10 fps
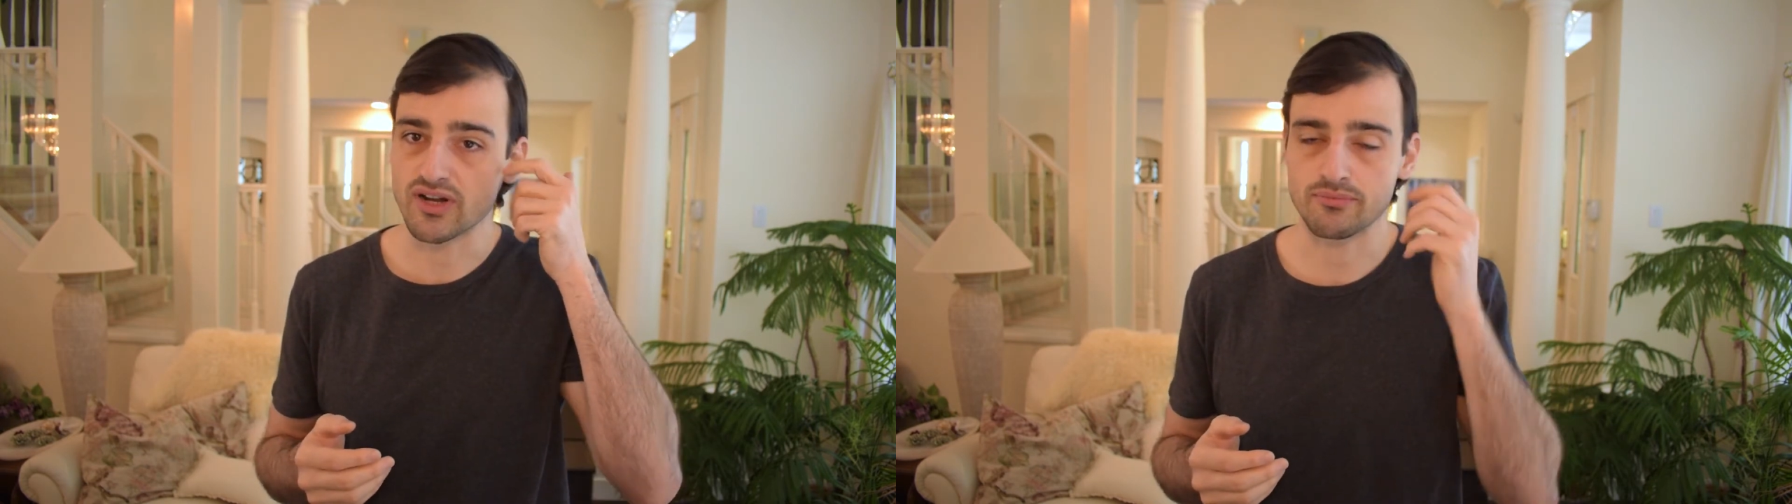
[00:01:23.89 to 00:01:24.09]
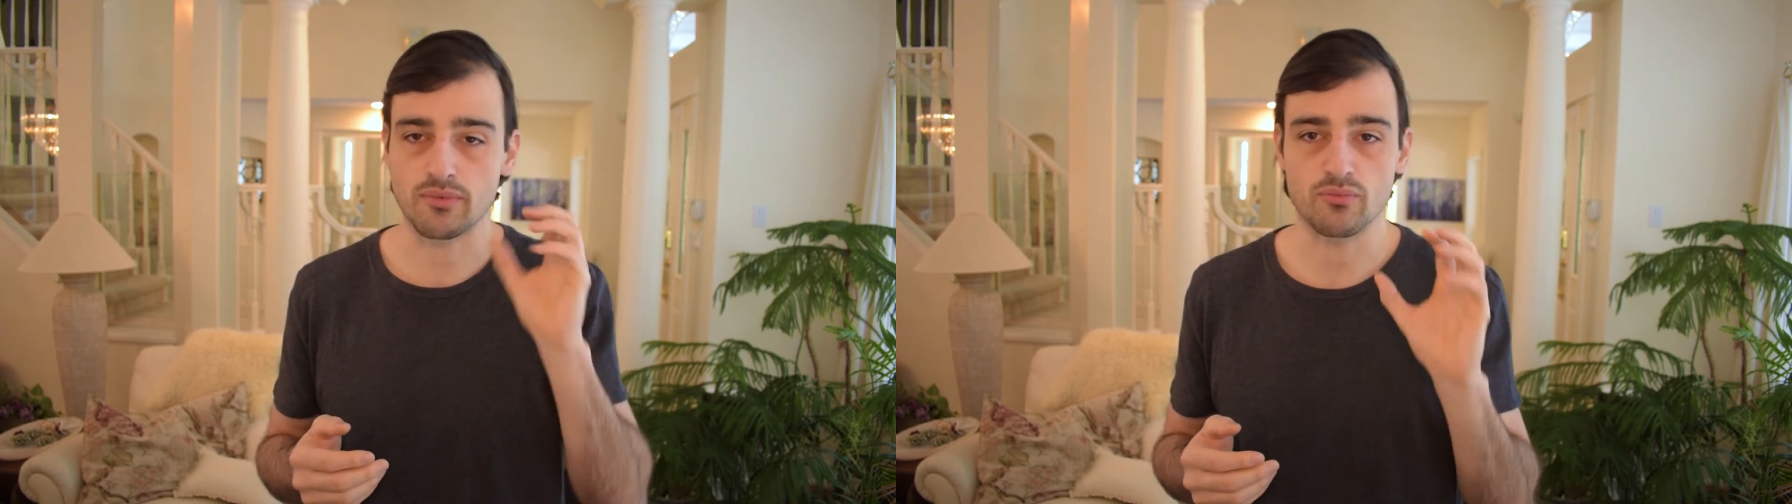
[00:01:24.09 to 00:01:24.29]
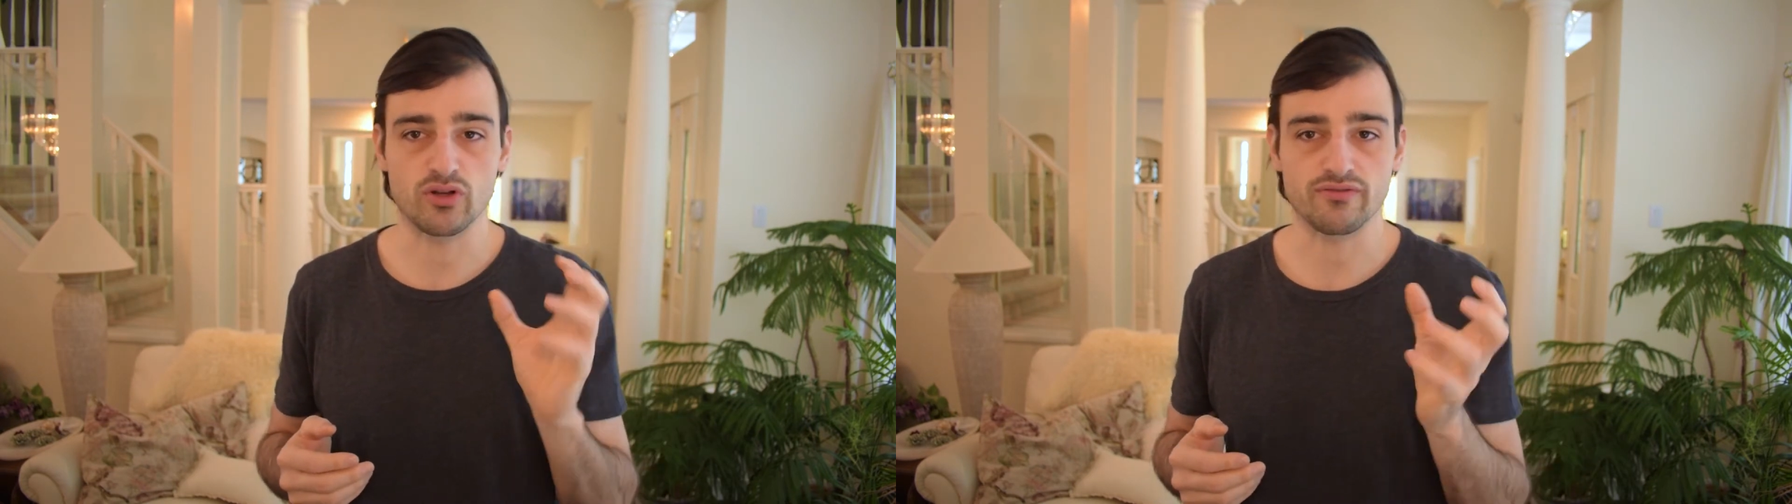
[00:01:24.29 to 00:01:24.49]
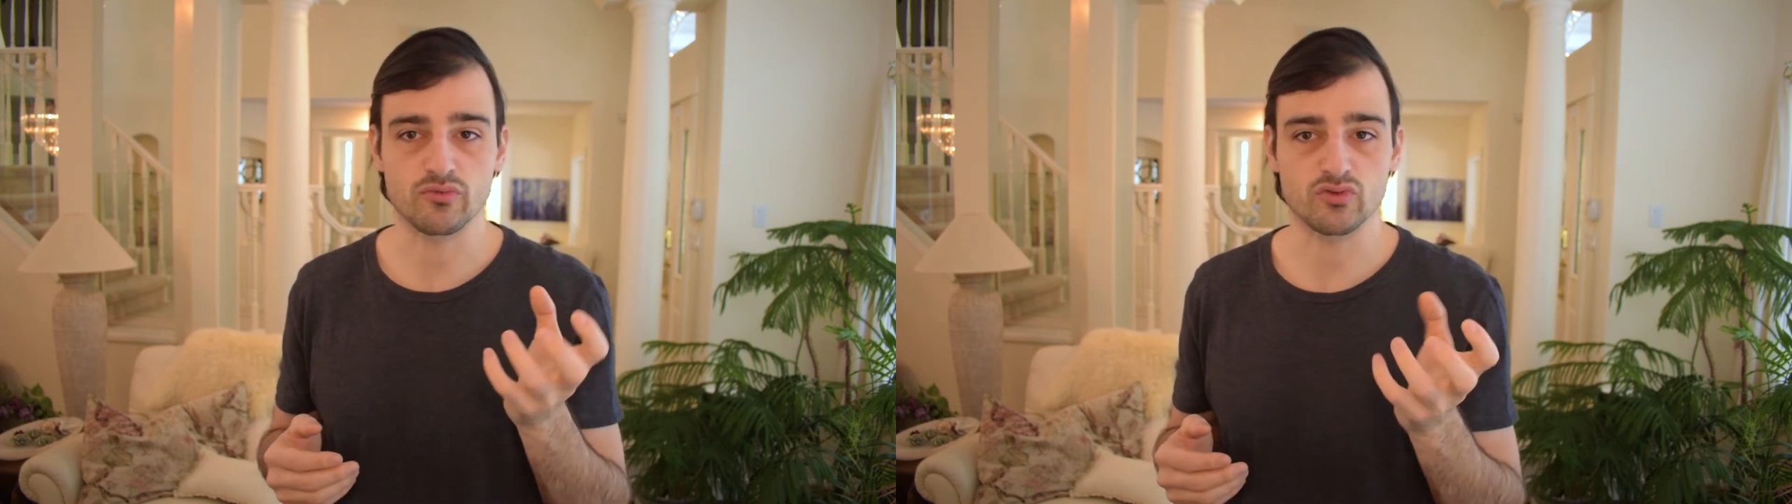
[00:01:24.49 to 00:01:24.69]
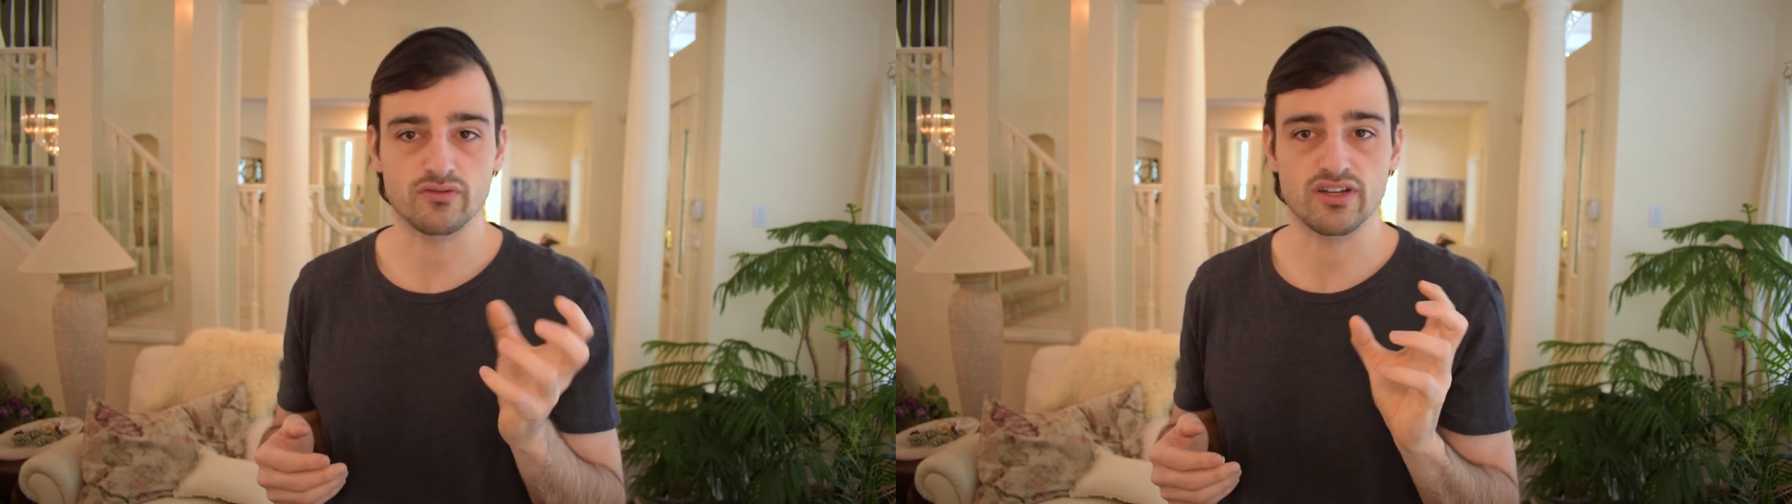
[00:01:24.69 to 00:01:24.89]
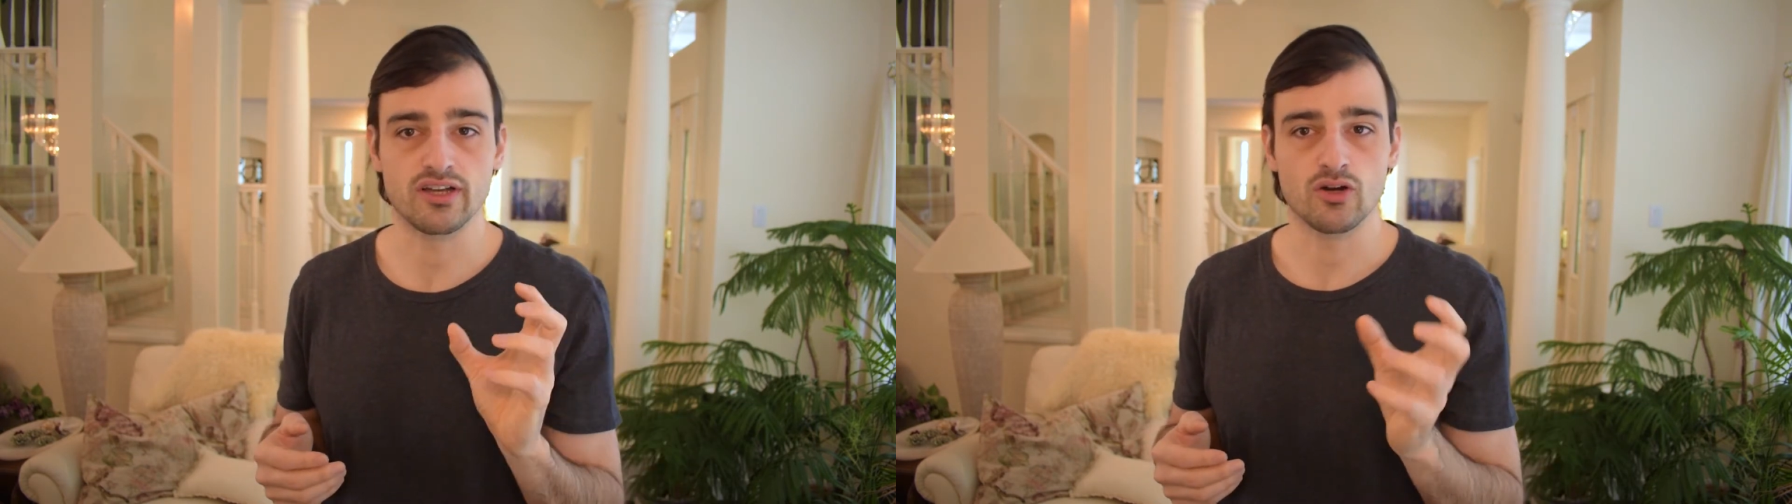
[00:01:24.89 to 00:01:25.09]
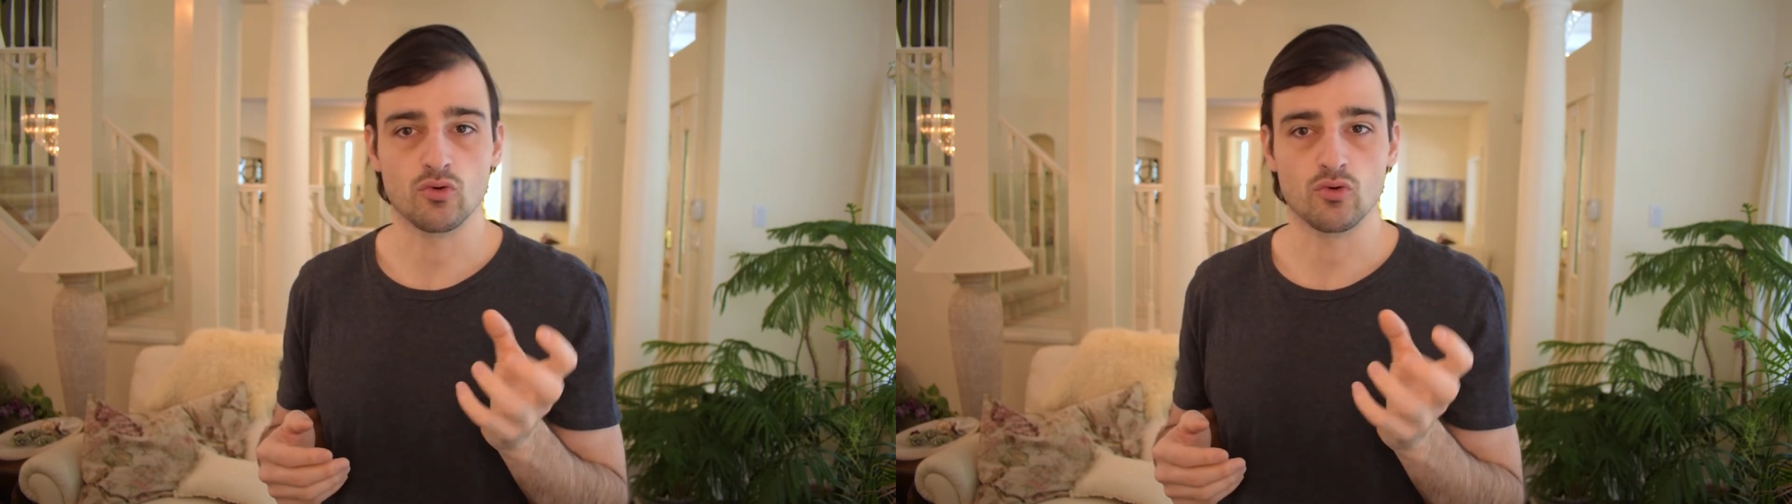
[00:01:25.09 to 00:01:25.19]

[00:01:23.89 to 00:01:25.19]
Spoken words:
but I'm pulling from sort of a